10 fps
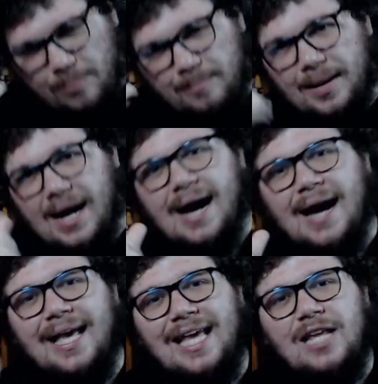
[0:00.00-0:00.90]

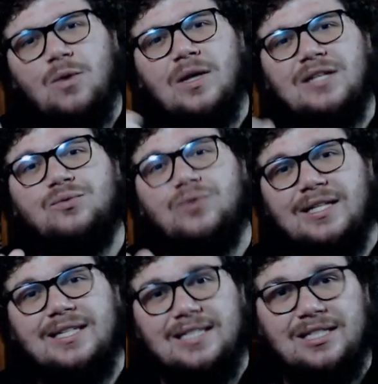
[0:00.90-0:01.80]
buy anyone is
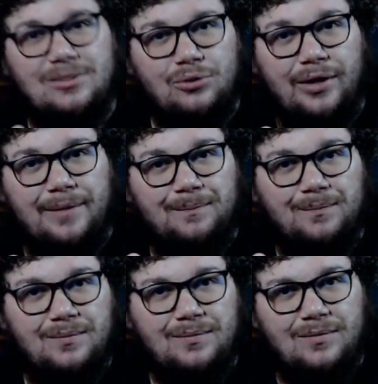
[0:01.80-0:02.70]
real in this story,
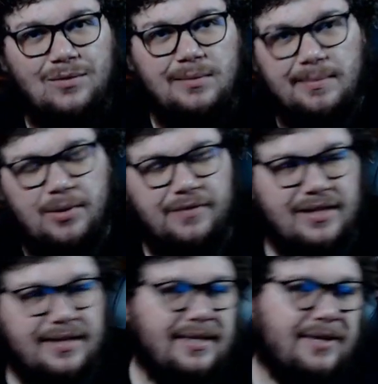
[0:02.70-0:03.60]
to be
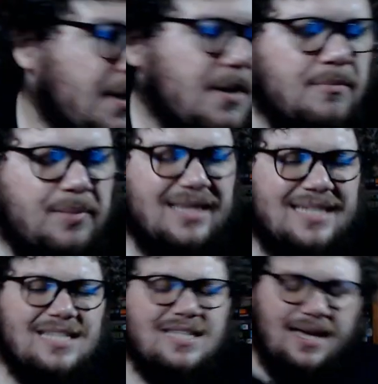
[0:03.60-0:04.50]
perfectly clear. But
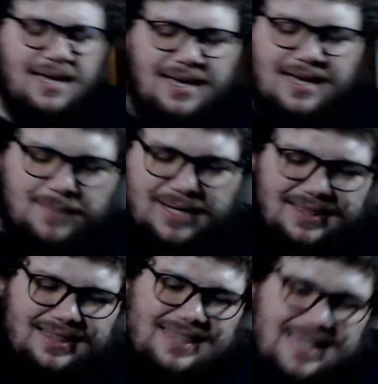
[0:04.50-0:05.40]

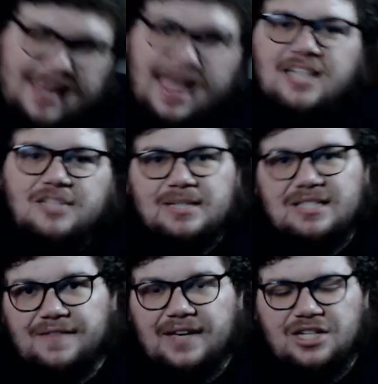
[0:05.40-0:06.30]
that
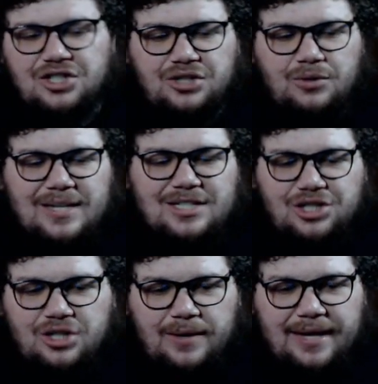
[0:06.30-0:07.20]
specific issue is a
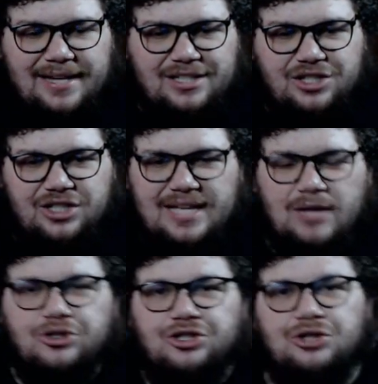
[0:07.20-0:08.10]
showcase to just
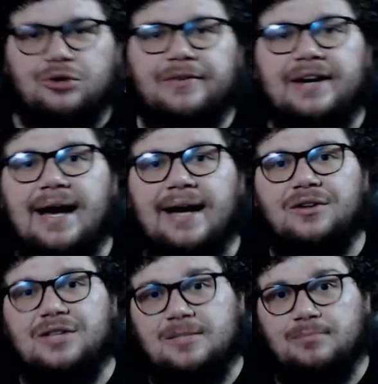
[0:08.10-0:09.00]
how
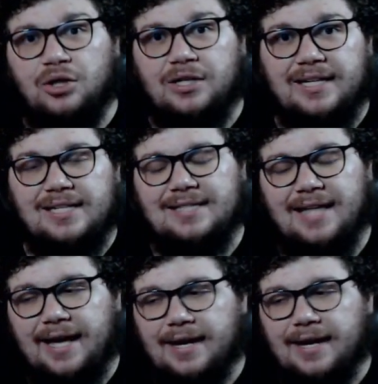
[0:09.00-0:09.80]
juvenile this book is. Like,